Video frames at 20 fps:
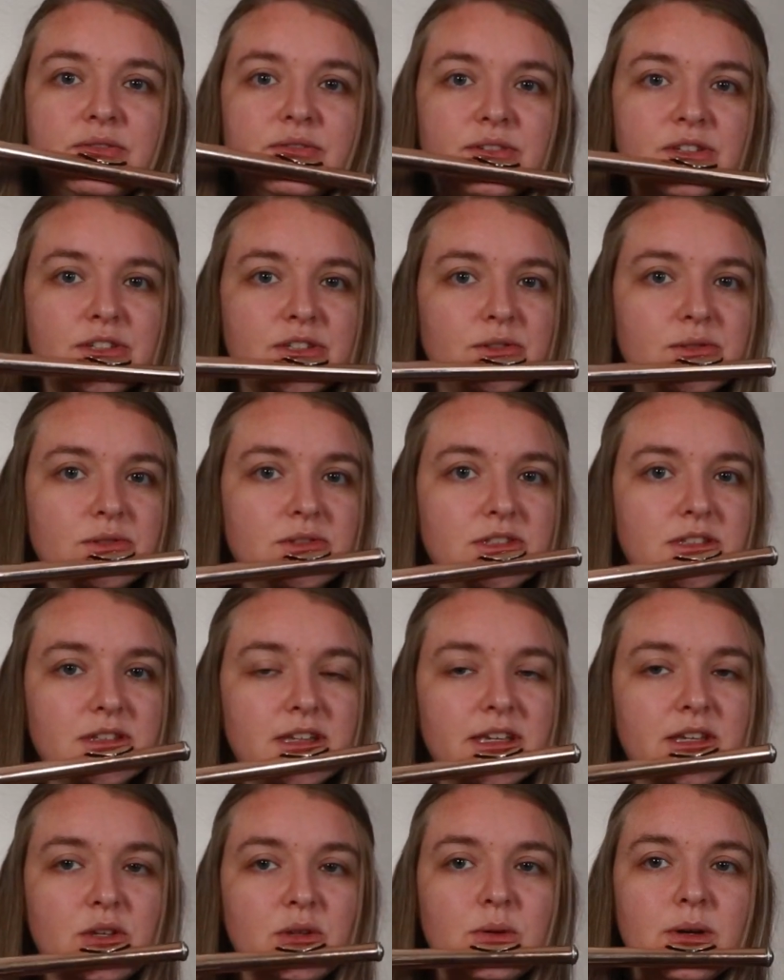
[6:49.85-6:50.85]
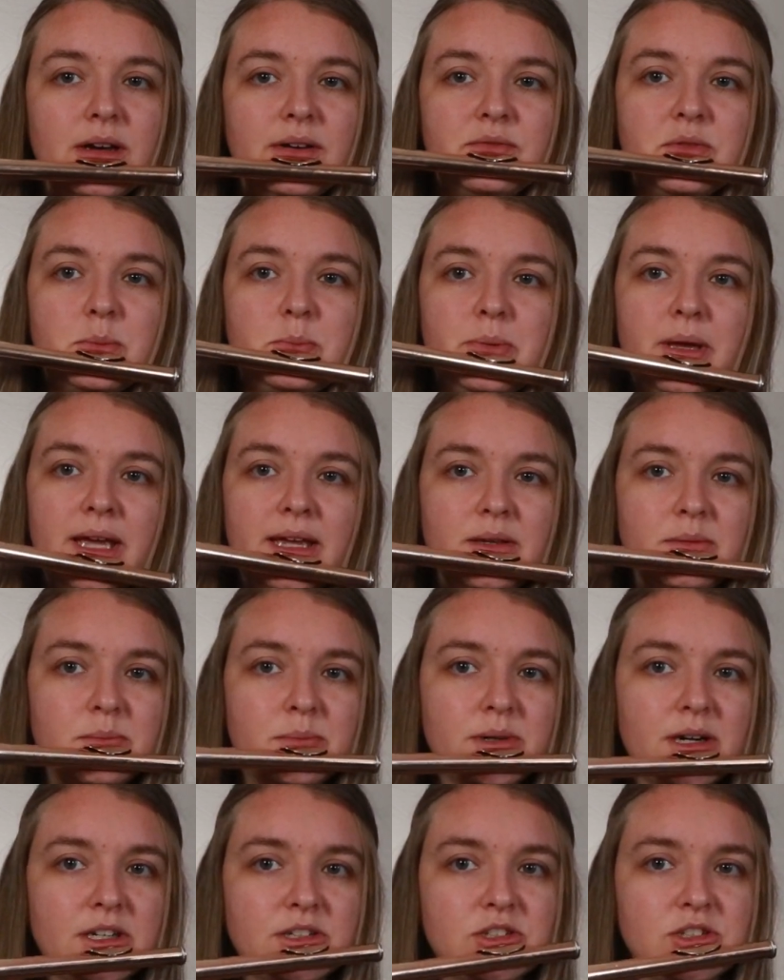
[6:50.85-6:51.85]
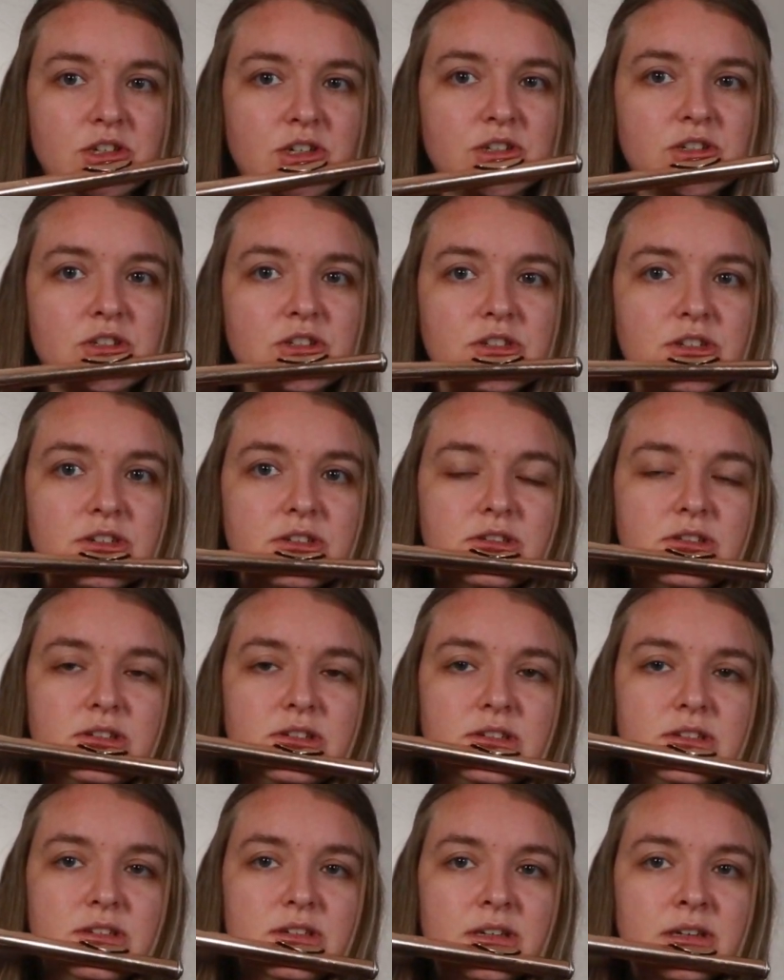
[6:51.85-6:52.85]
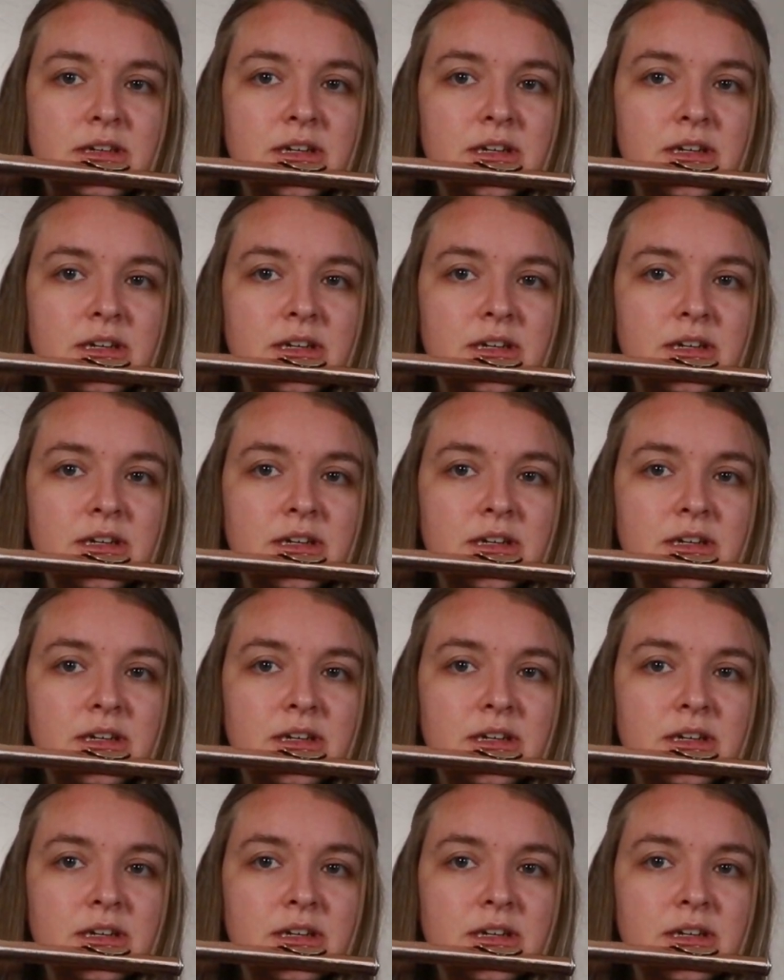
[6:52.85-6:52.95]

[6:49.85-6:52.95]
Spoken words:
flute like you have a paintbrush, a circle.